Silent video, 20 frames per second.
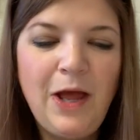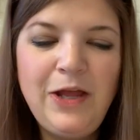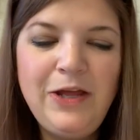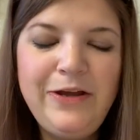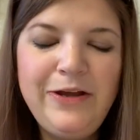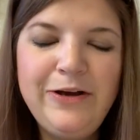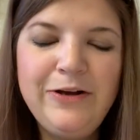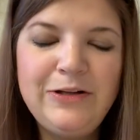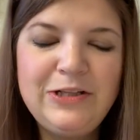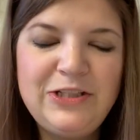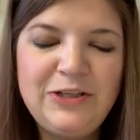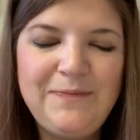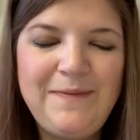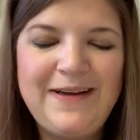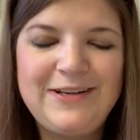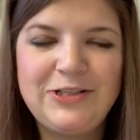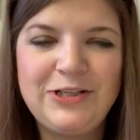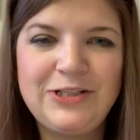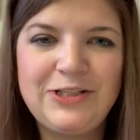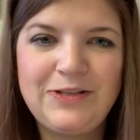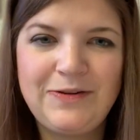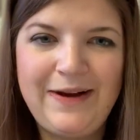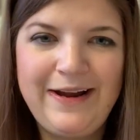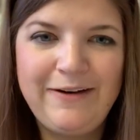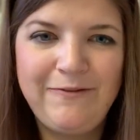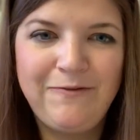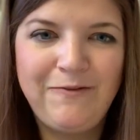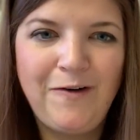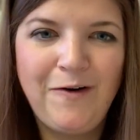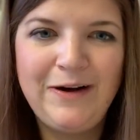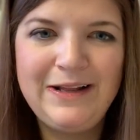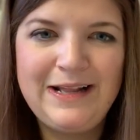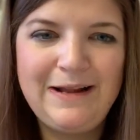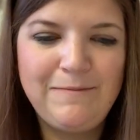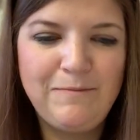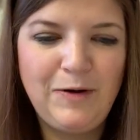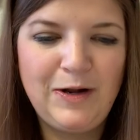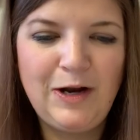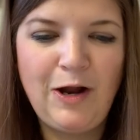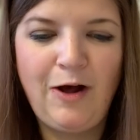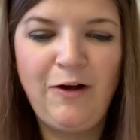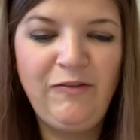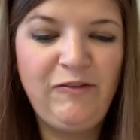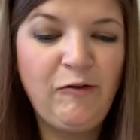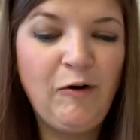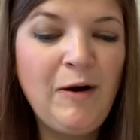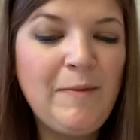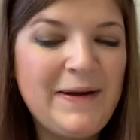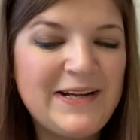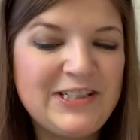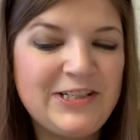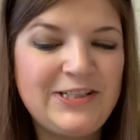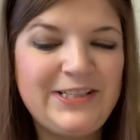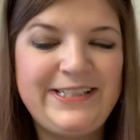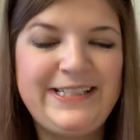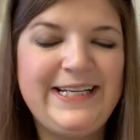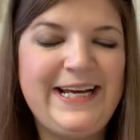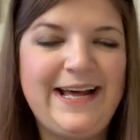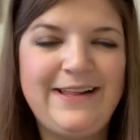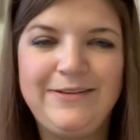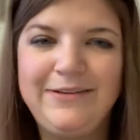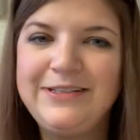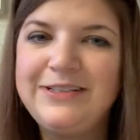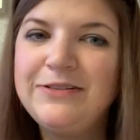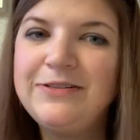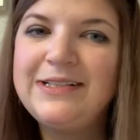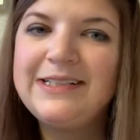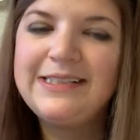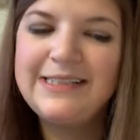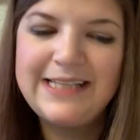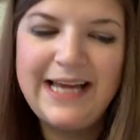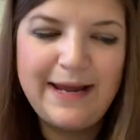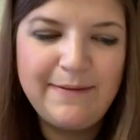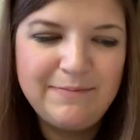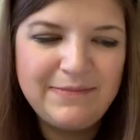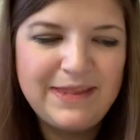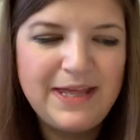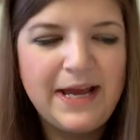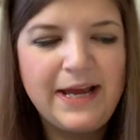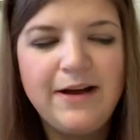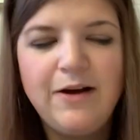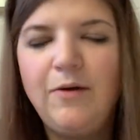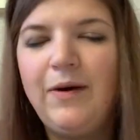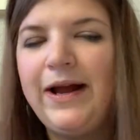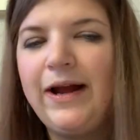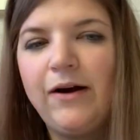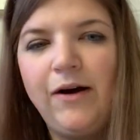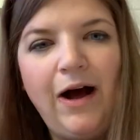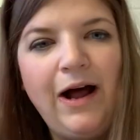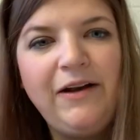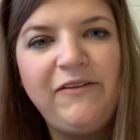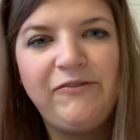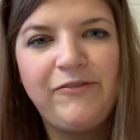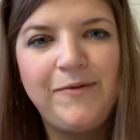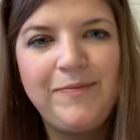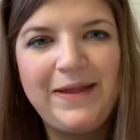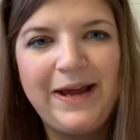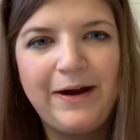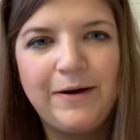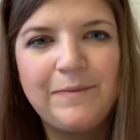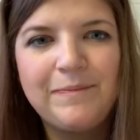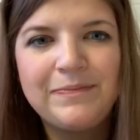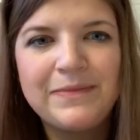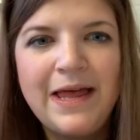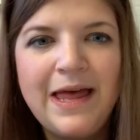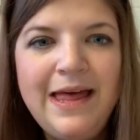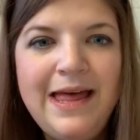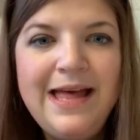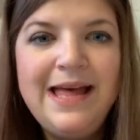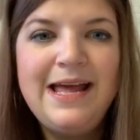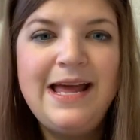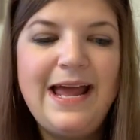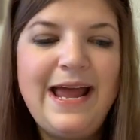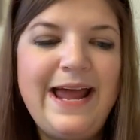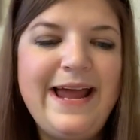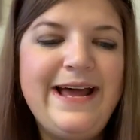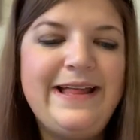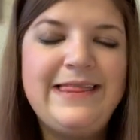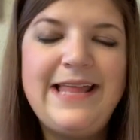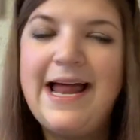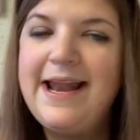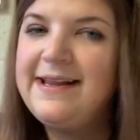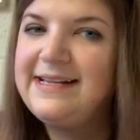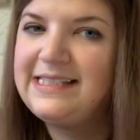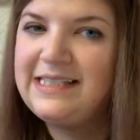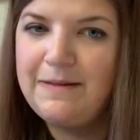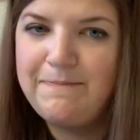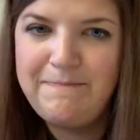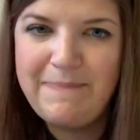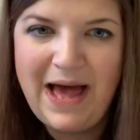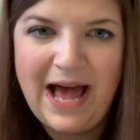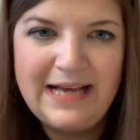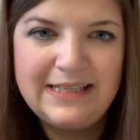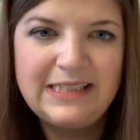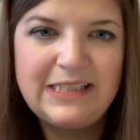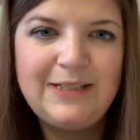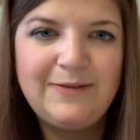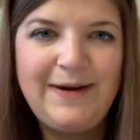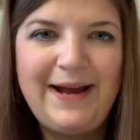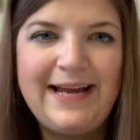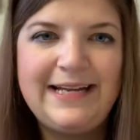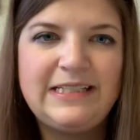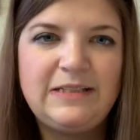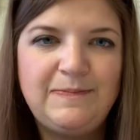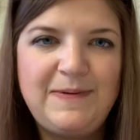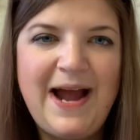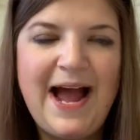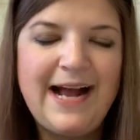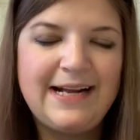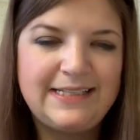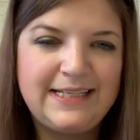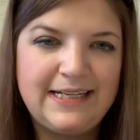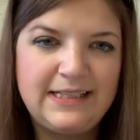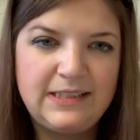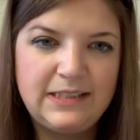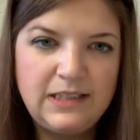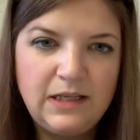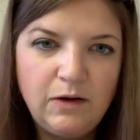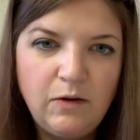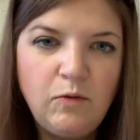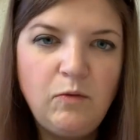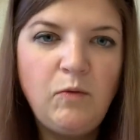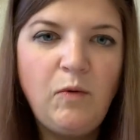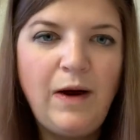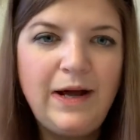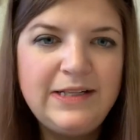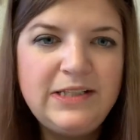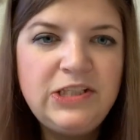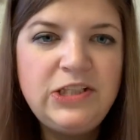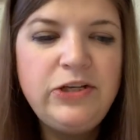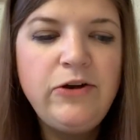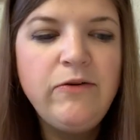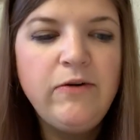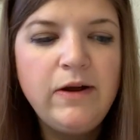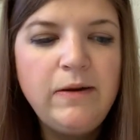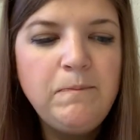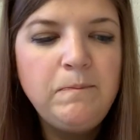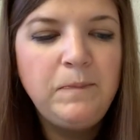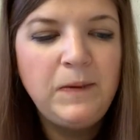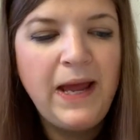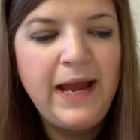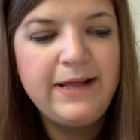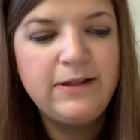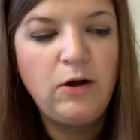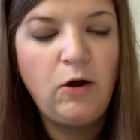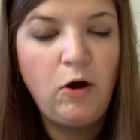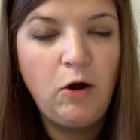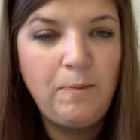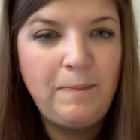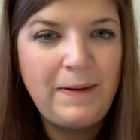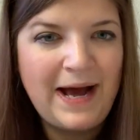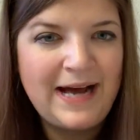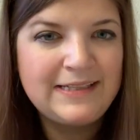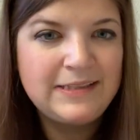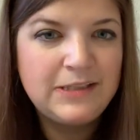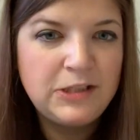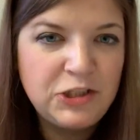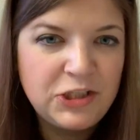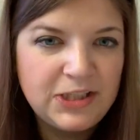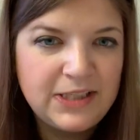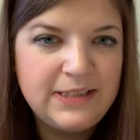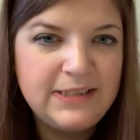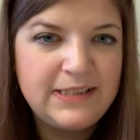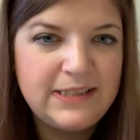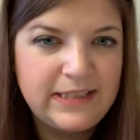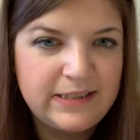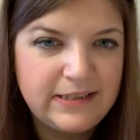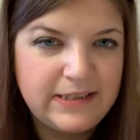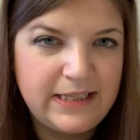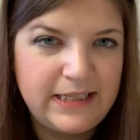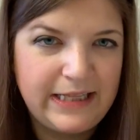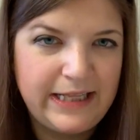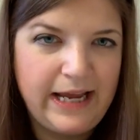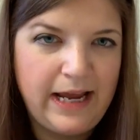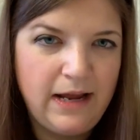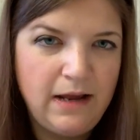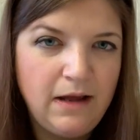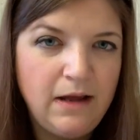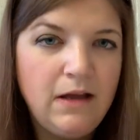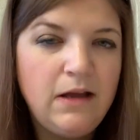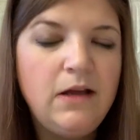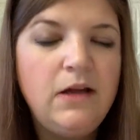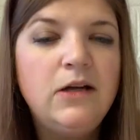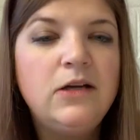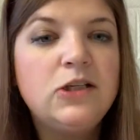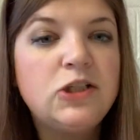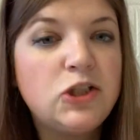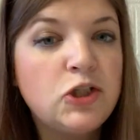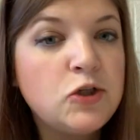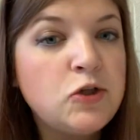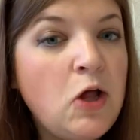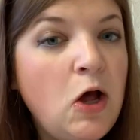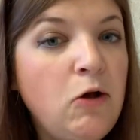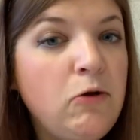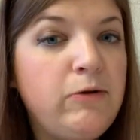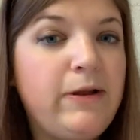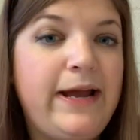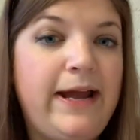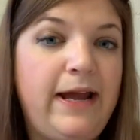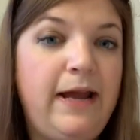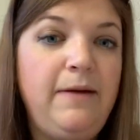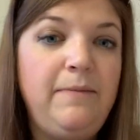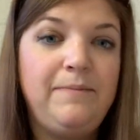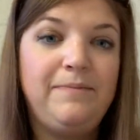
you'll do measures 3 and 4 and then put all 4 measures together. Do the same thing going on from there. And that is the best way to practice. Once you can play the whole passage consistently, slowly,